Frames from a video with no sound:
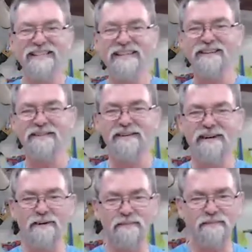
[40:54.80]

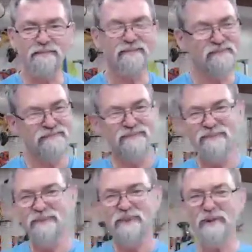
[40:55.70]
So
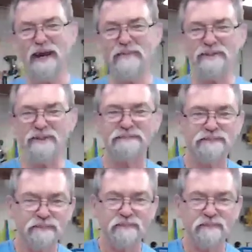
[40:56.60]
we'll see what happens.